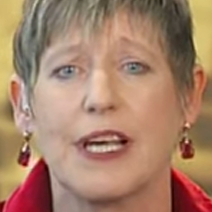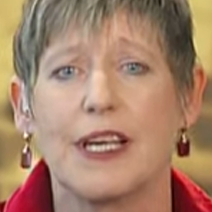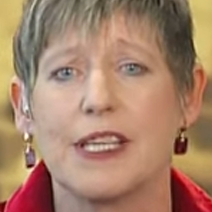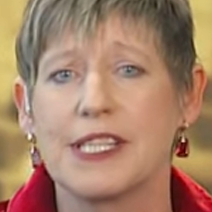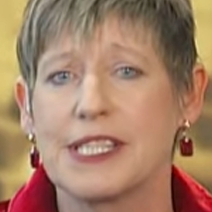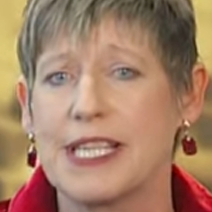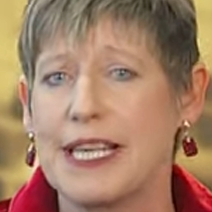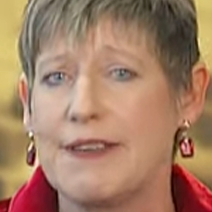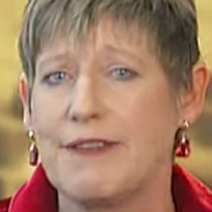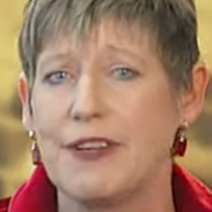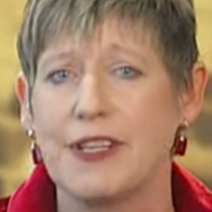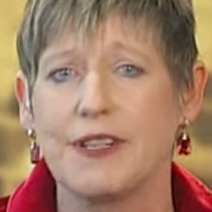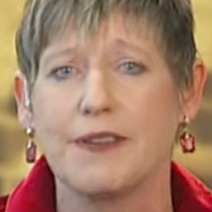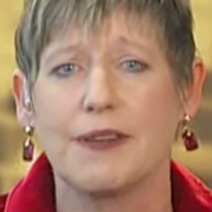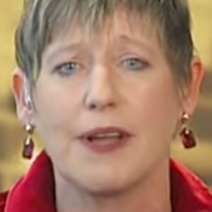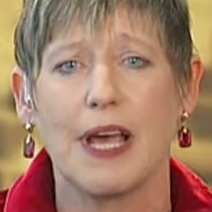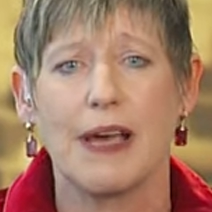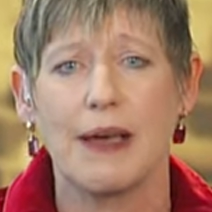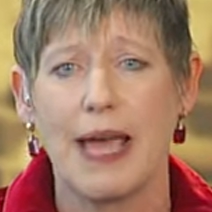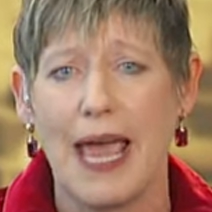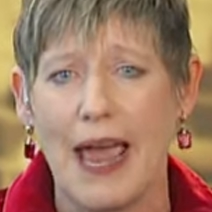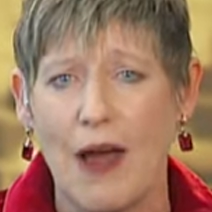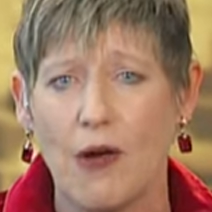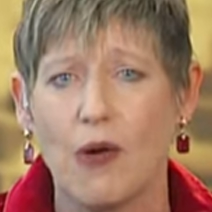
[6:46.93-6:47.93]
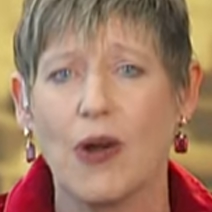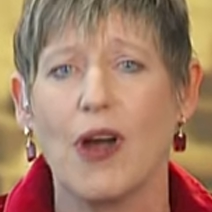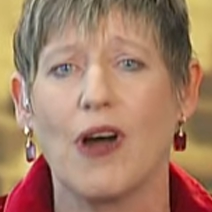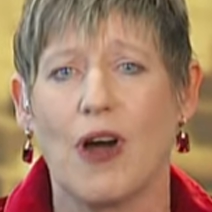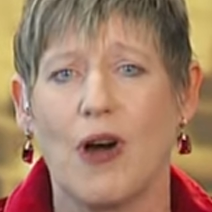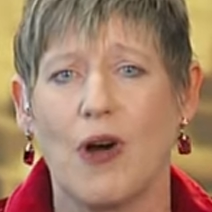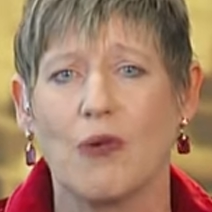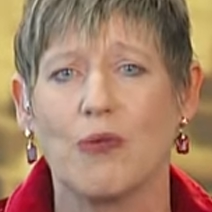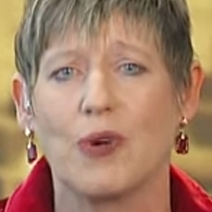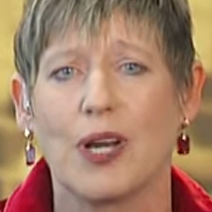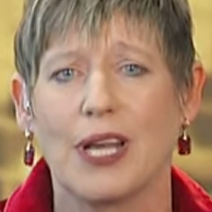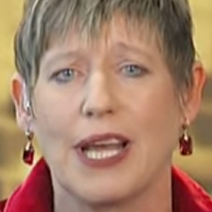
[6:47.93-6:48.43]
Seven
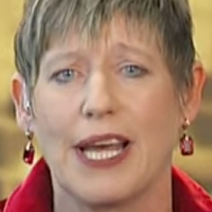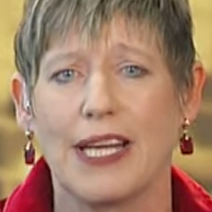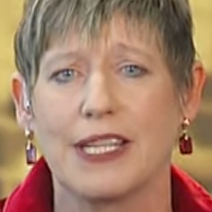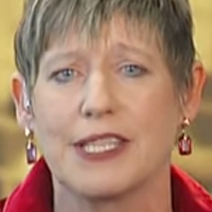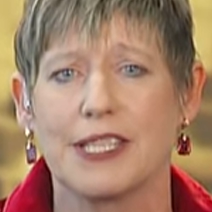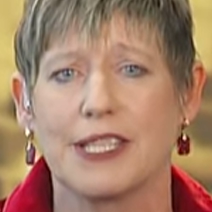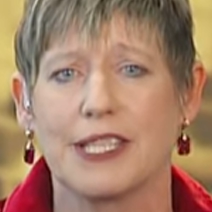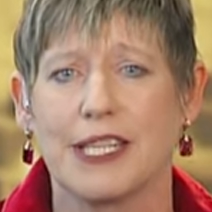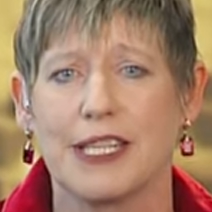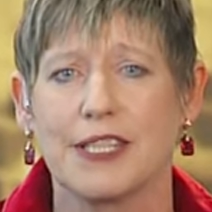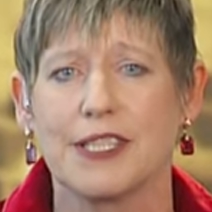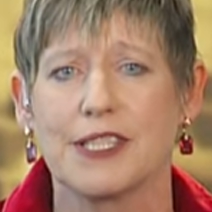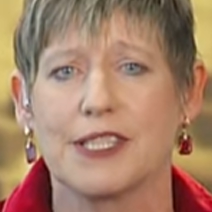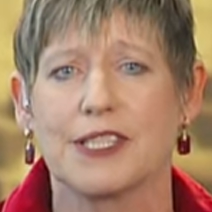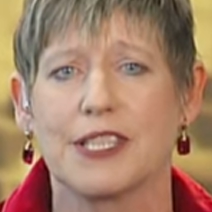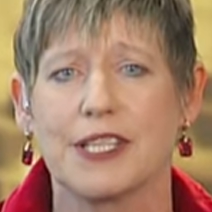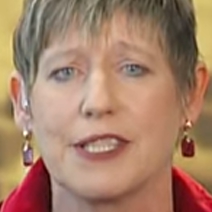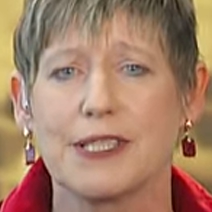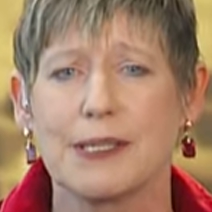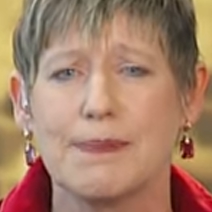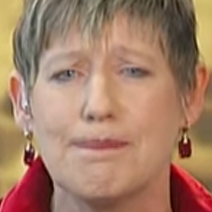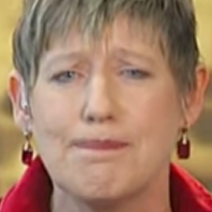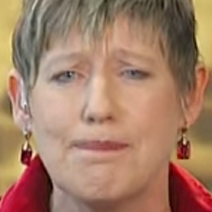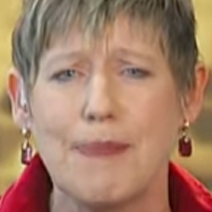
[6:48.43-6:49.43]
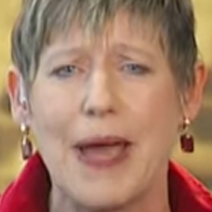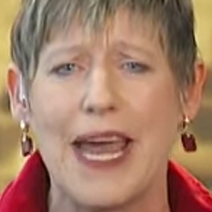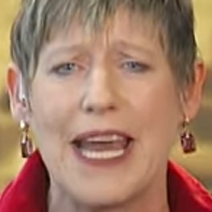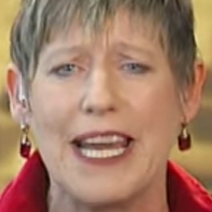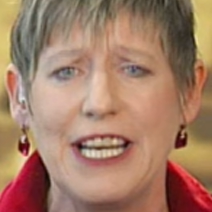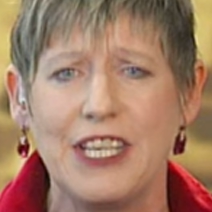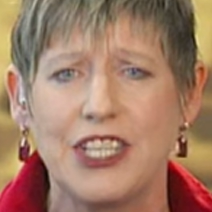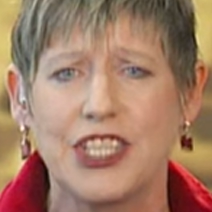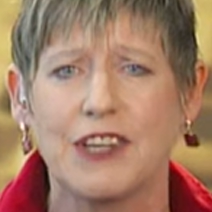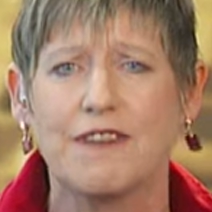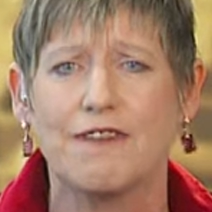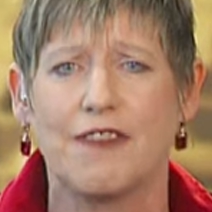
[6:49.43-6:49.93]
alcohol-related incidents,
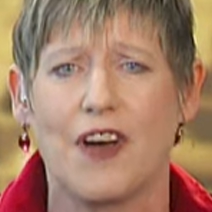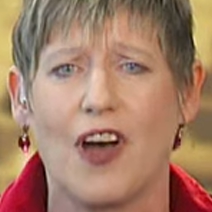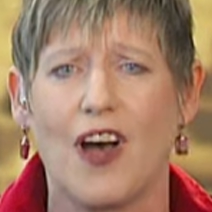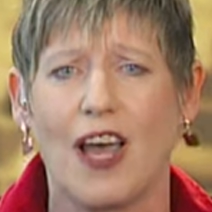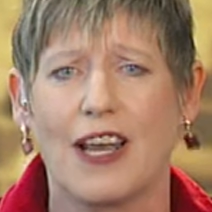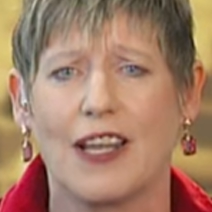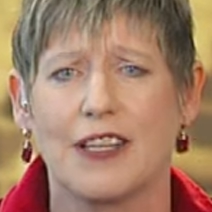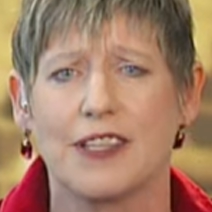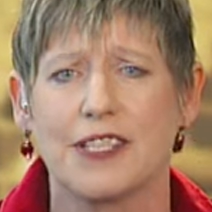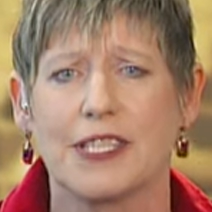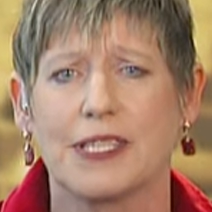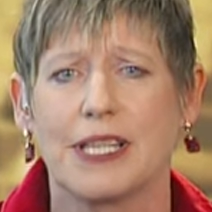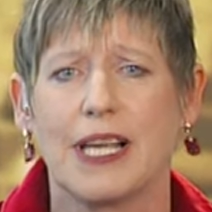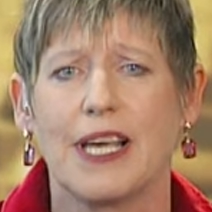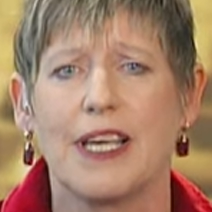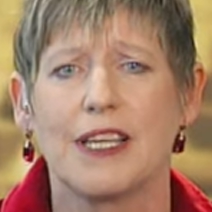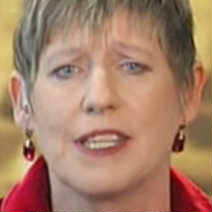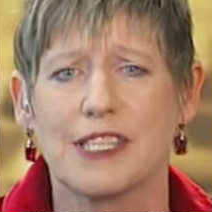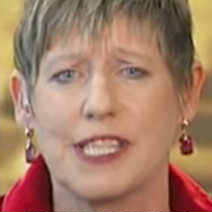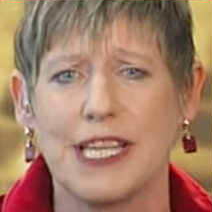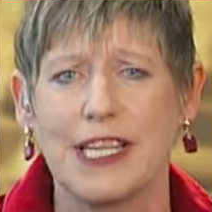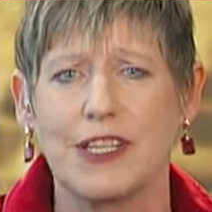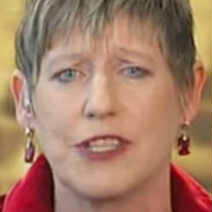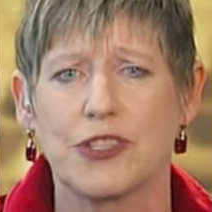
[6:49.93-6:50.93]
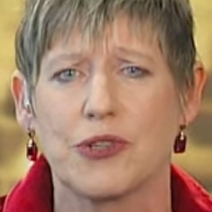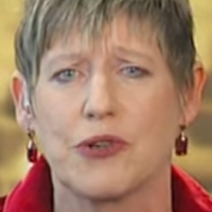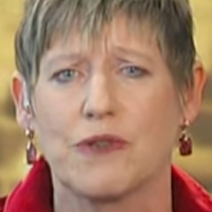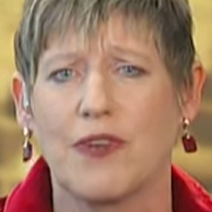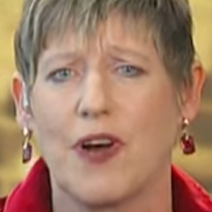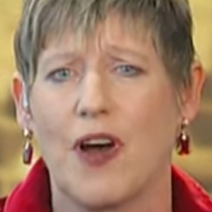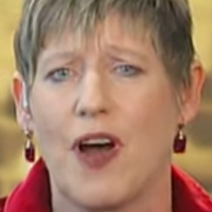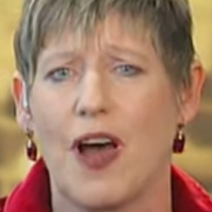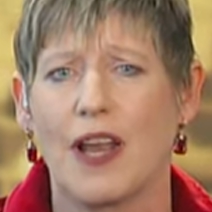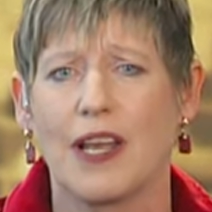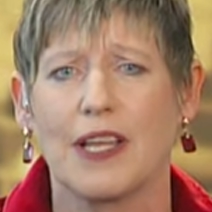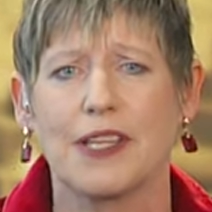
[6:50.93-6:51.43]
major violence, sexual
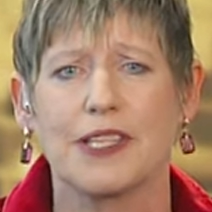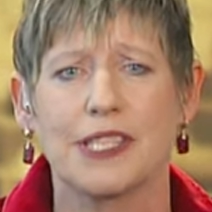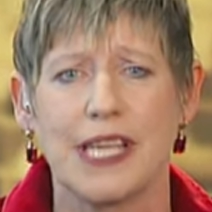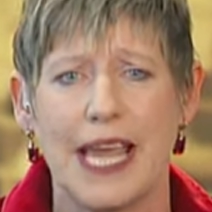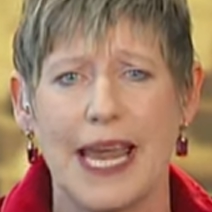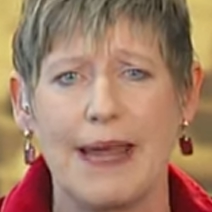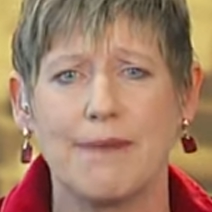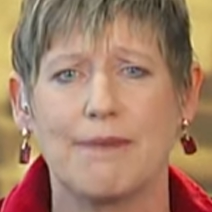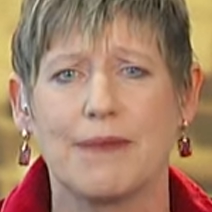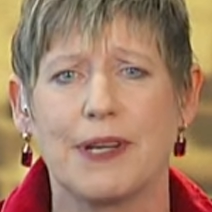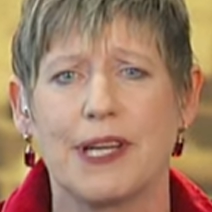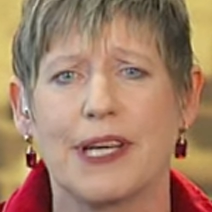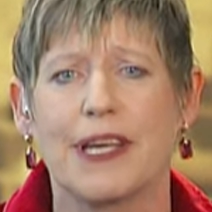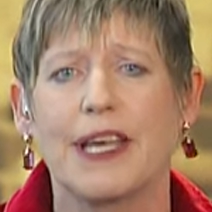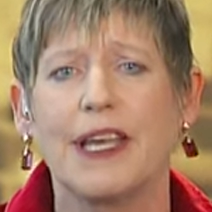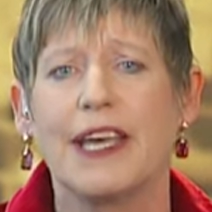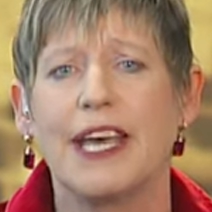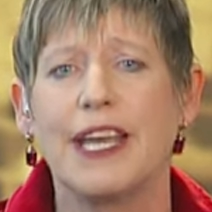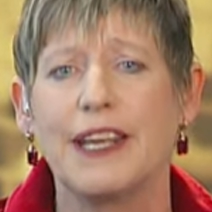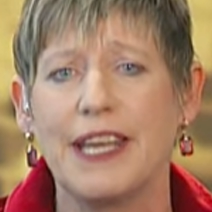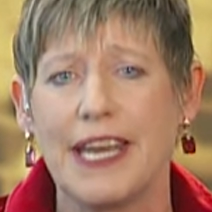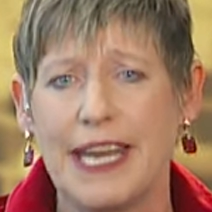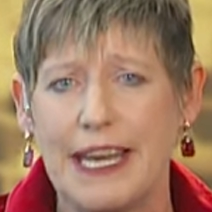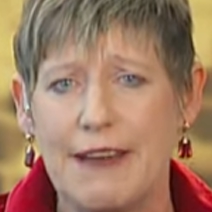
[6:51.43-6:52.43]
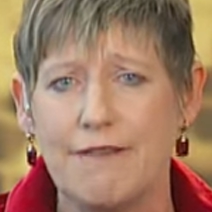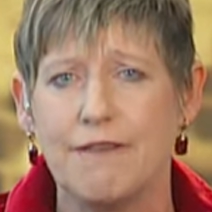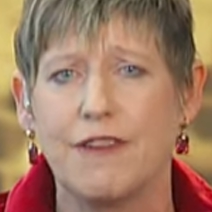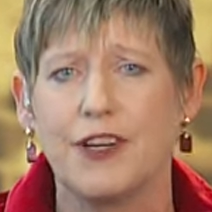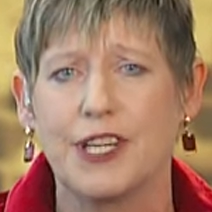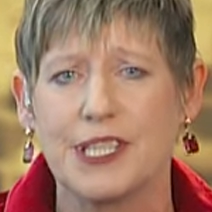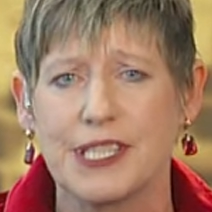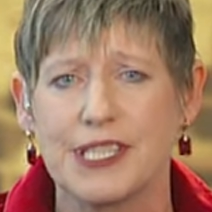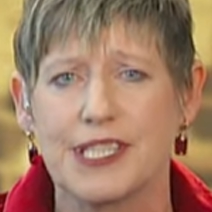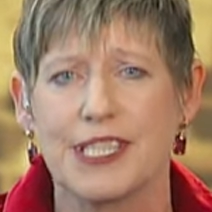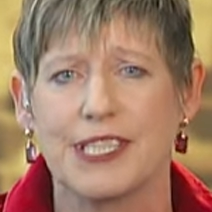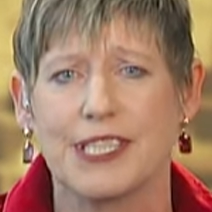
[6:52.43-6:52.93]
violence happening in
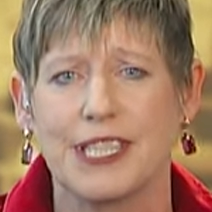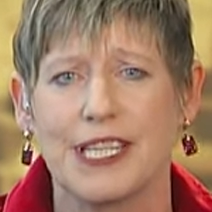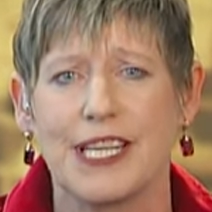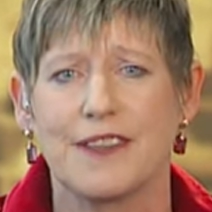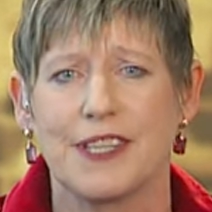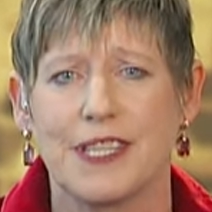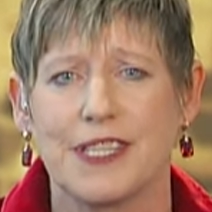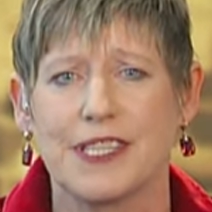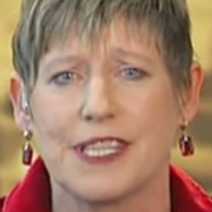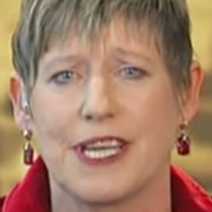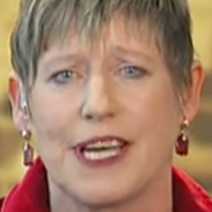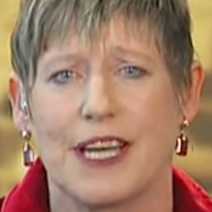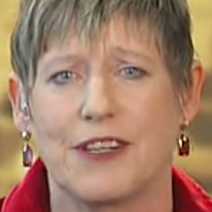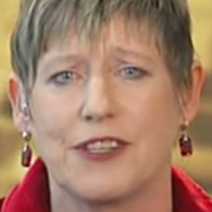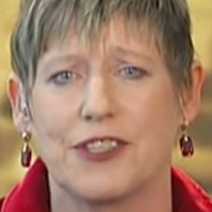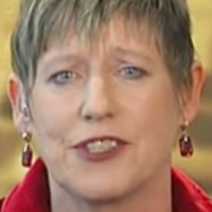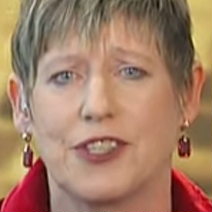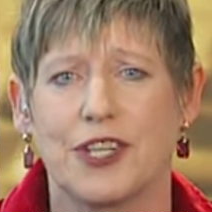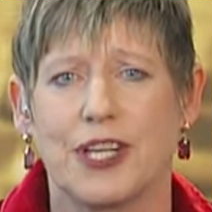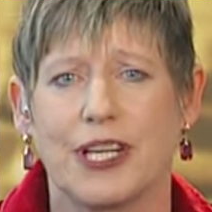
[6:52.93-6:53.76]
every city in this country.